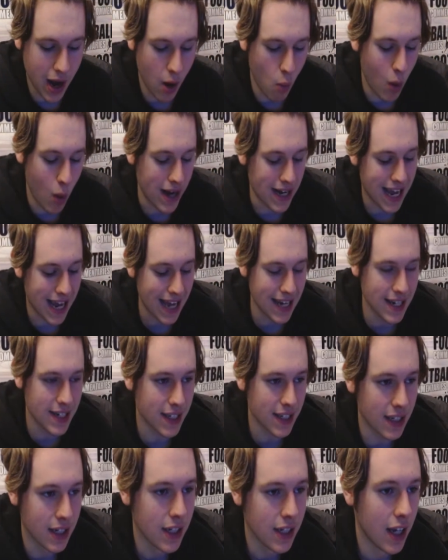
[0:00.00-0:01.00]
Wayne
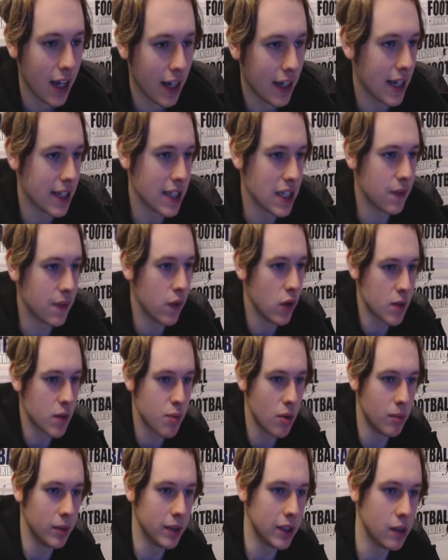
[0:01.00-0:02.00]
Hennessy gets his first
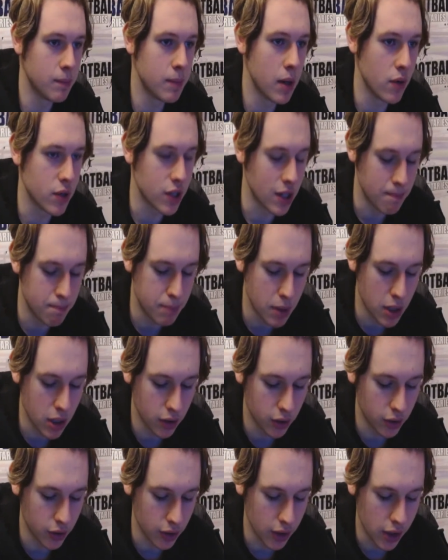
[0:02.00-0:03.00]
Premier League appearance in a
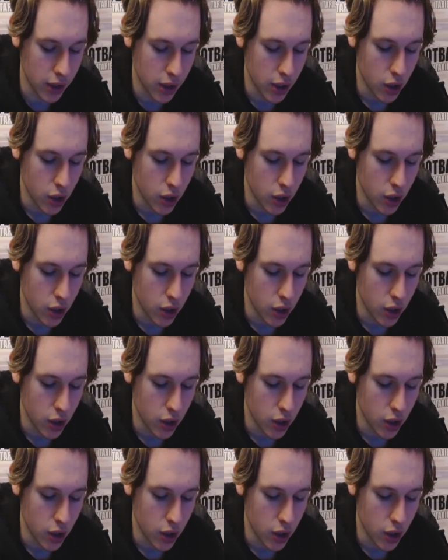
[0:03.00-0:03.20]
Burnley